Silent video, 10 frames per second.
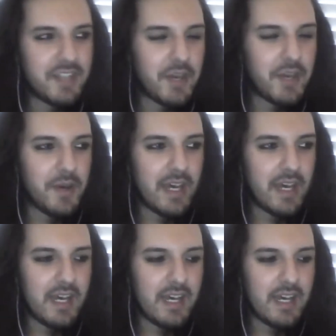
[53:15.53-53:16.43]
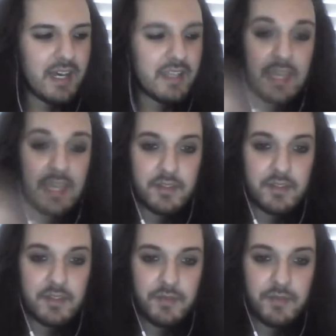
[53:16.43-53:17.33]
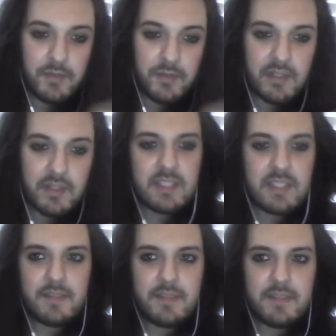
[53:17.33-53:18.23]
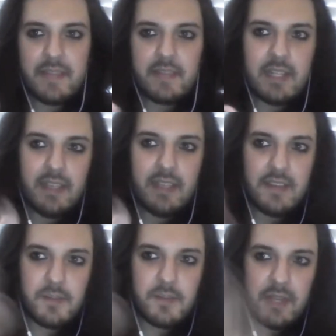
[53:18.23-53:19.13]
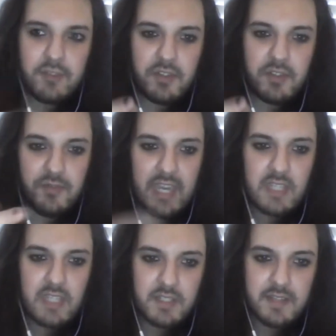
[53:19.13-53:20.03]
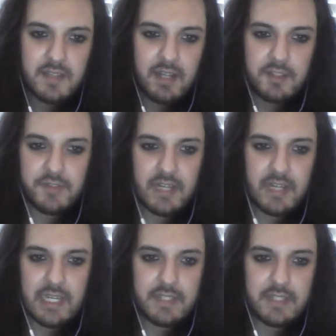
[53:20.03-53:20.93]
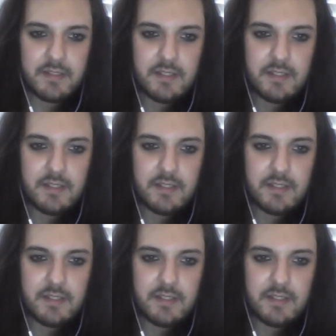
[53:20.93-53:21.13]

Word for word: No, uh, yeah, so the third one is just basically, it's a Metroidvania title, right?